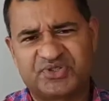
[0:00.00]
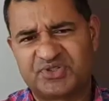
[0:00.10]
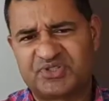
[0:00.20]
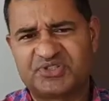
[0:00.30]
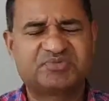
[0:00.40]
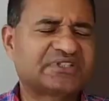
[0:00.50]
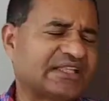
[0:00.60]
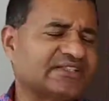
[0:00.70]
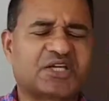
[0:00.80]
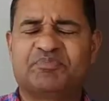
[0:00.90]

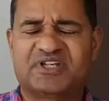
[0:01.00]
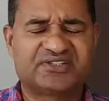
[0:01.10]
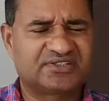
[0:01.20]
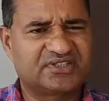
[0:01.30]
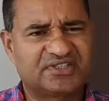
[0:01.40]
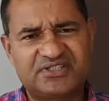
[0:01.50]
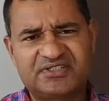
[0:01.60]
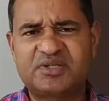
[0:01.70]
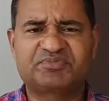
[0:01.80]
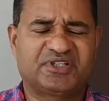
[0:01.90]
synonyms and comprehension
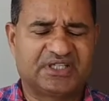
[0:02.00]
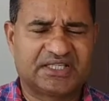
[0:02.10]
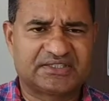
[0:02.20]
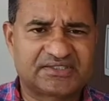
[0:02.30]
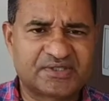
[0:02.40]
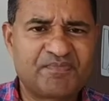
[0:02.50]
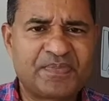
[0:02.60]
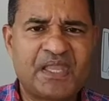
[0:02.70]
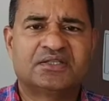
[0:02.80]
test, something like this.